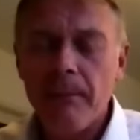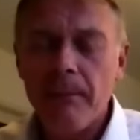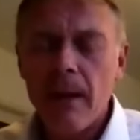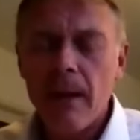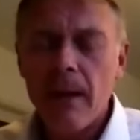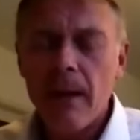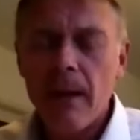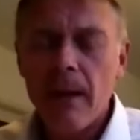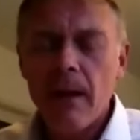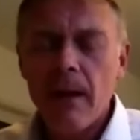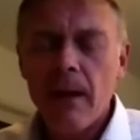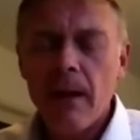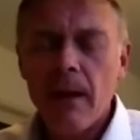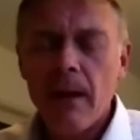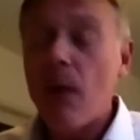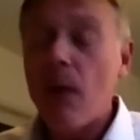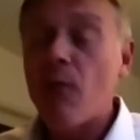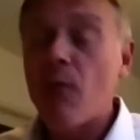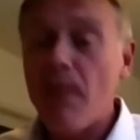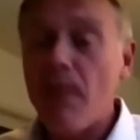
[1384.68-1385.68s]
sorry I
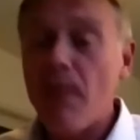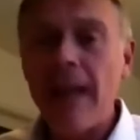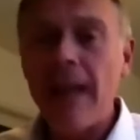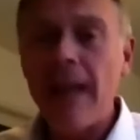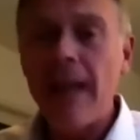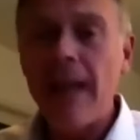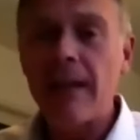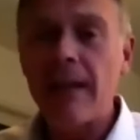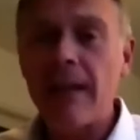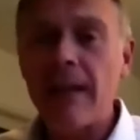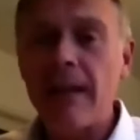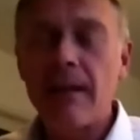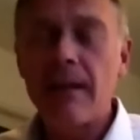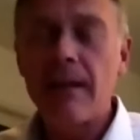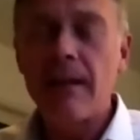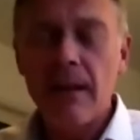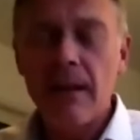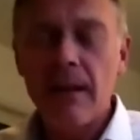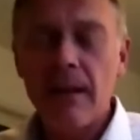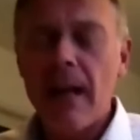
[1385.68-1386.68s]
was.
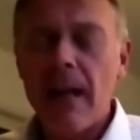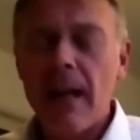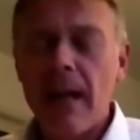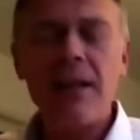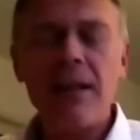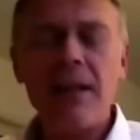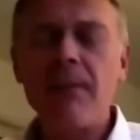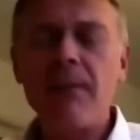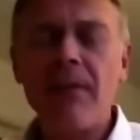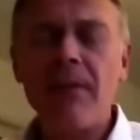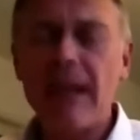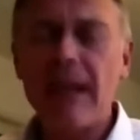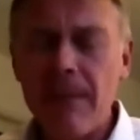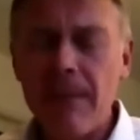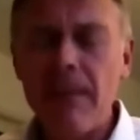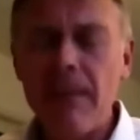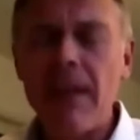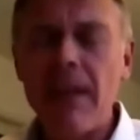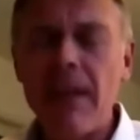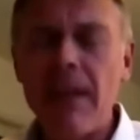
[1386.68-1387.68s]
And I repented
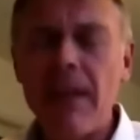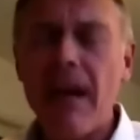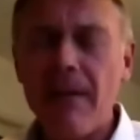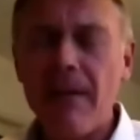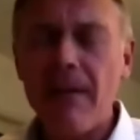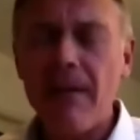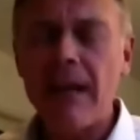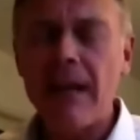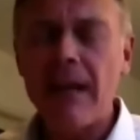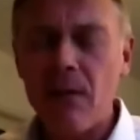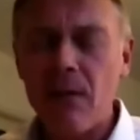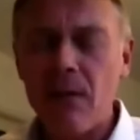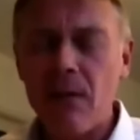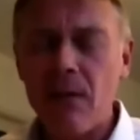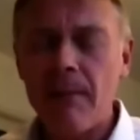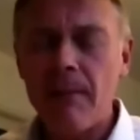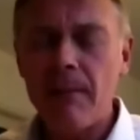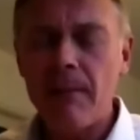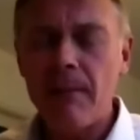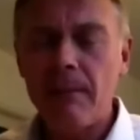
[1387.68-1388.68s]
and asked him to
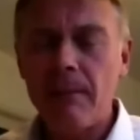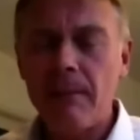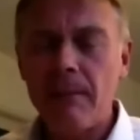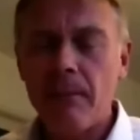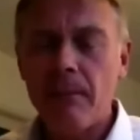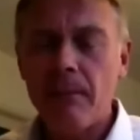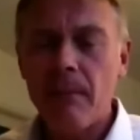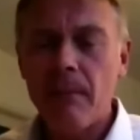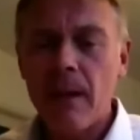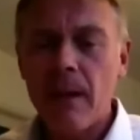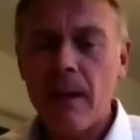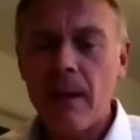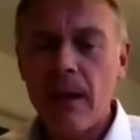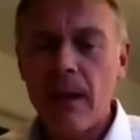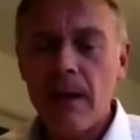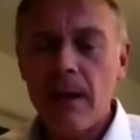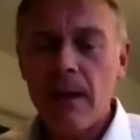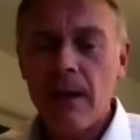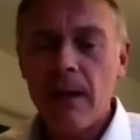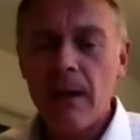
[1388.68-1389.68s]
forgive me for ever
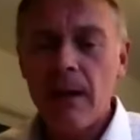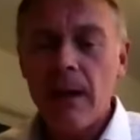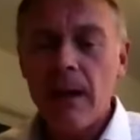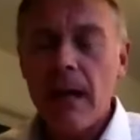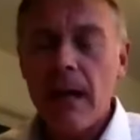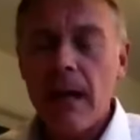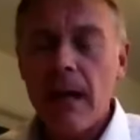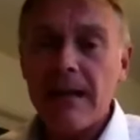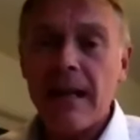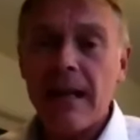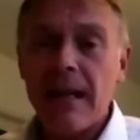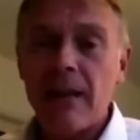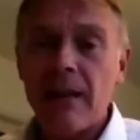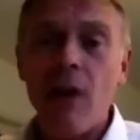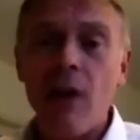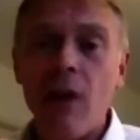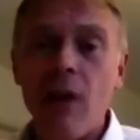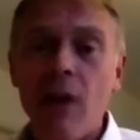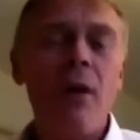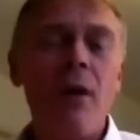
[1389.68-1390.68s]
doubting him.
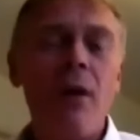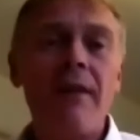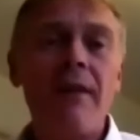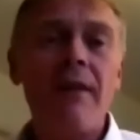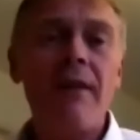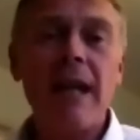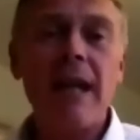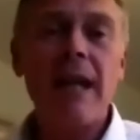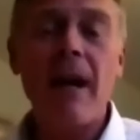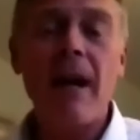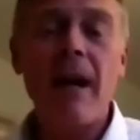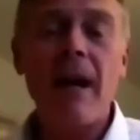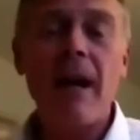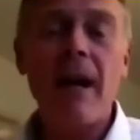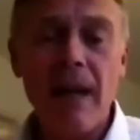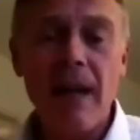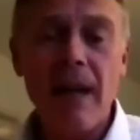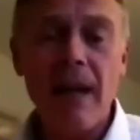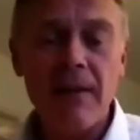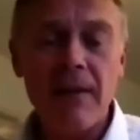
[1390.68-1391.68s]
And I
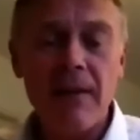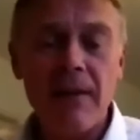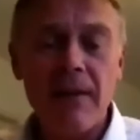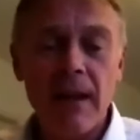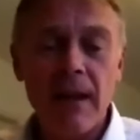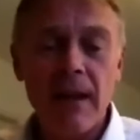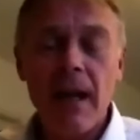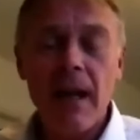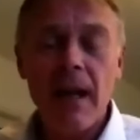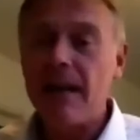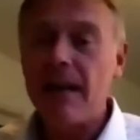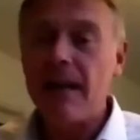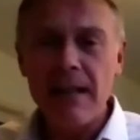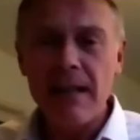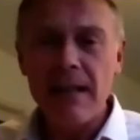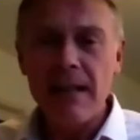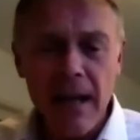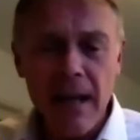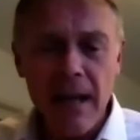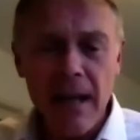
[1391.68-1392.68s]
said, God, whatever time I
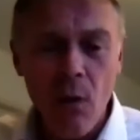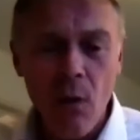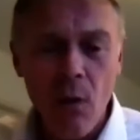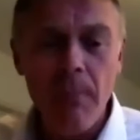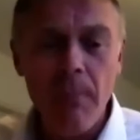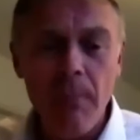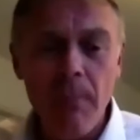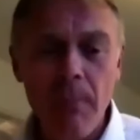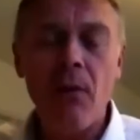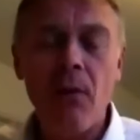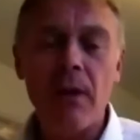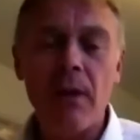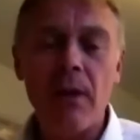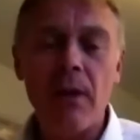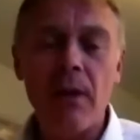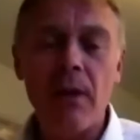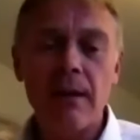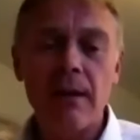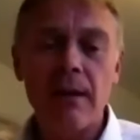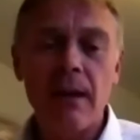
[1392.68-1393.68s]
have left, I
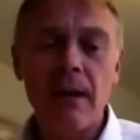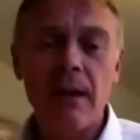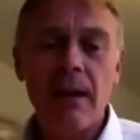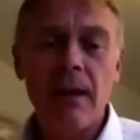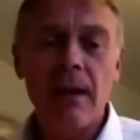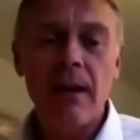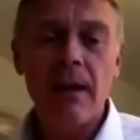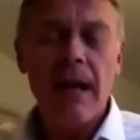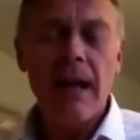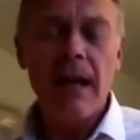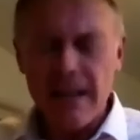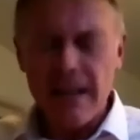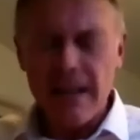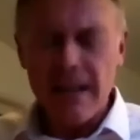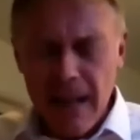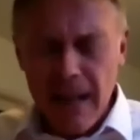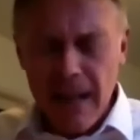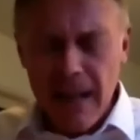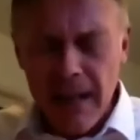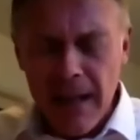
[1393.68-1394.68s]
just lay it all
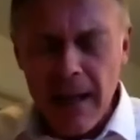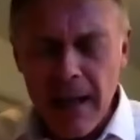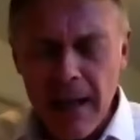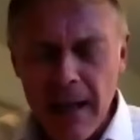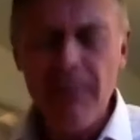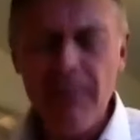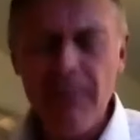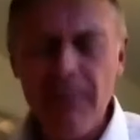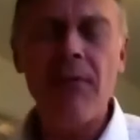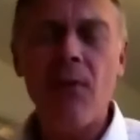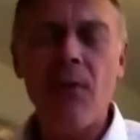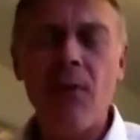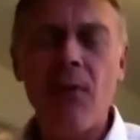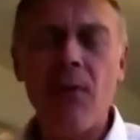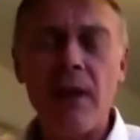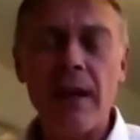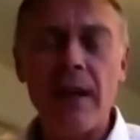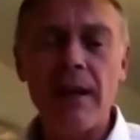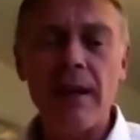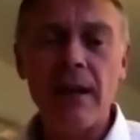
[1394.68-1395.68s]
before you.
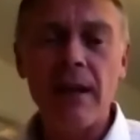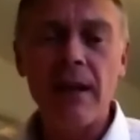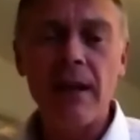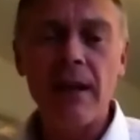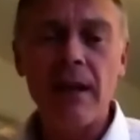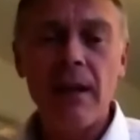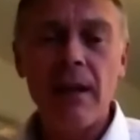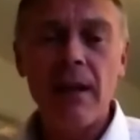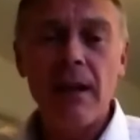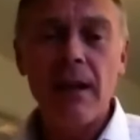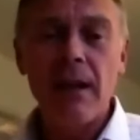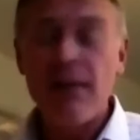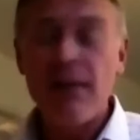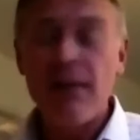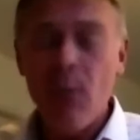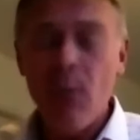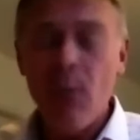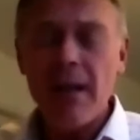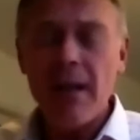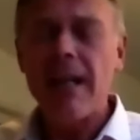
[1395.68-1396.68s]
I just lay my life
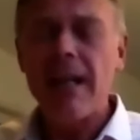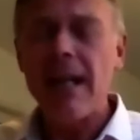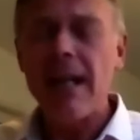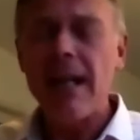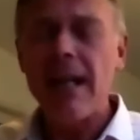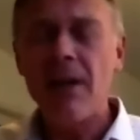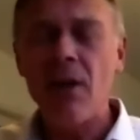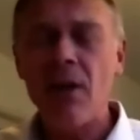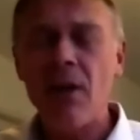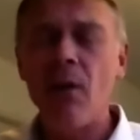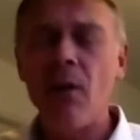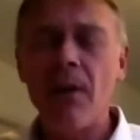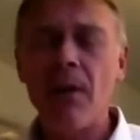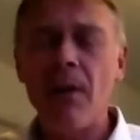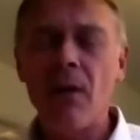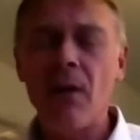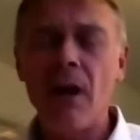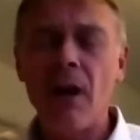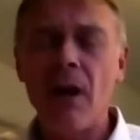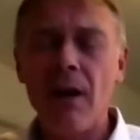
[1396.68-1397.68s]
before you.
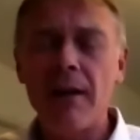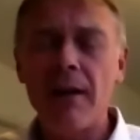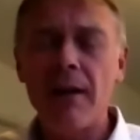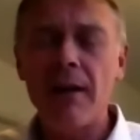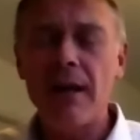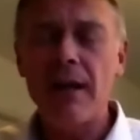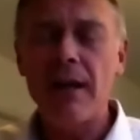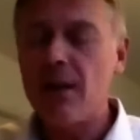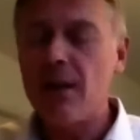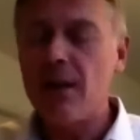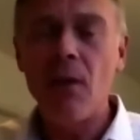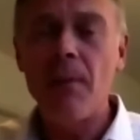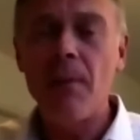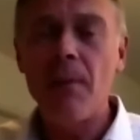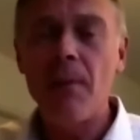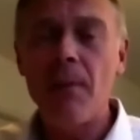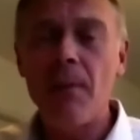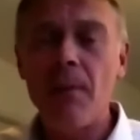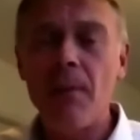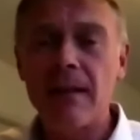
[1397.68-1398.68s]
If you want to take me
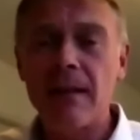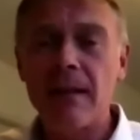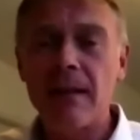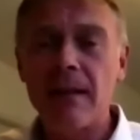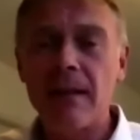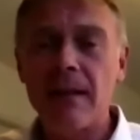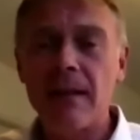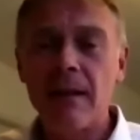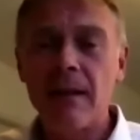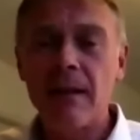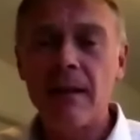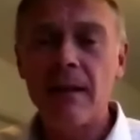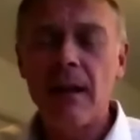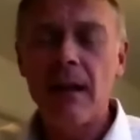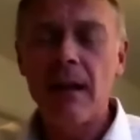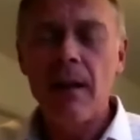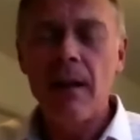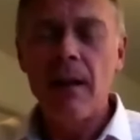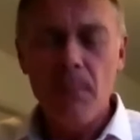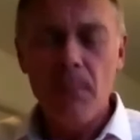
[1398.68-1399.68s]
home, Lord God,
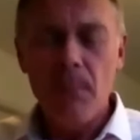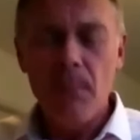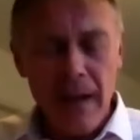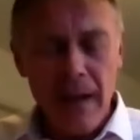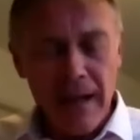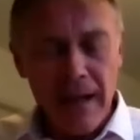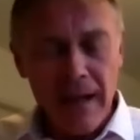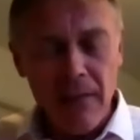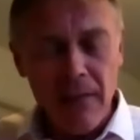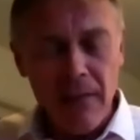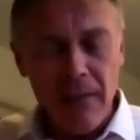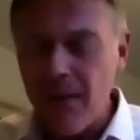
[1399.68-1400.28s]
so be it.